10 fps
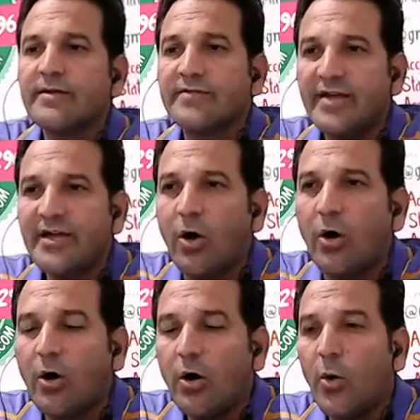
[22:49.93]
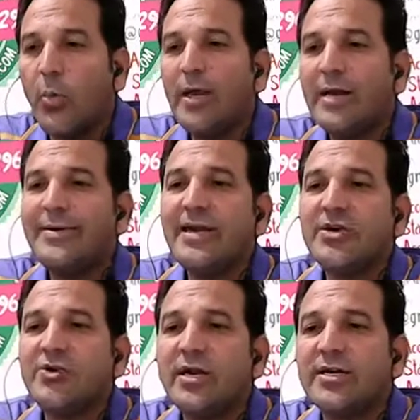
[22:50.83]
0 will
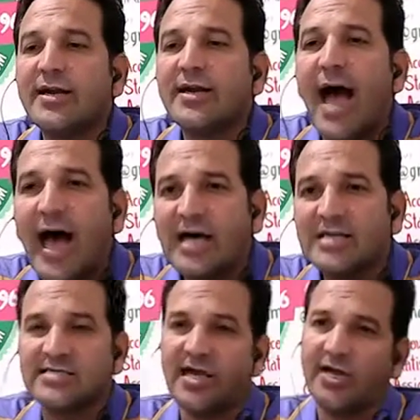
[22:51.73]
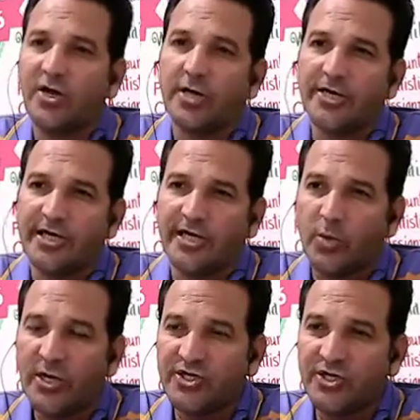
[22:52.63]
be treated as a quadratic
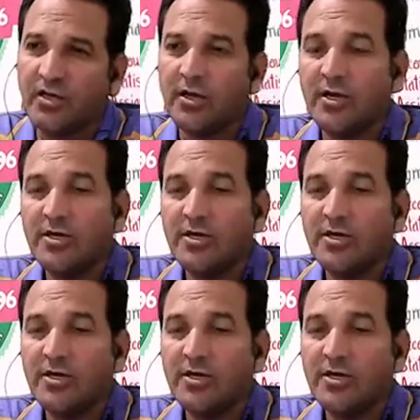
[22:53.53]
equation.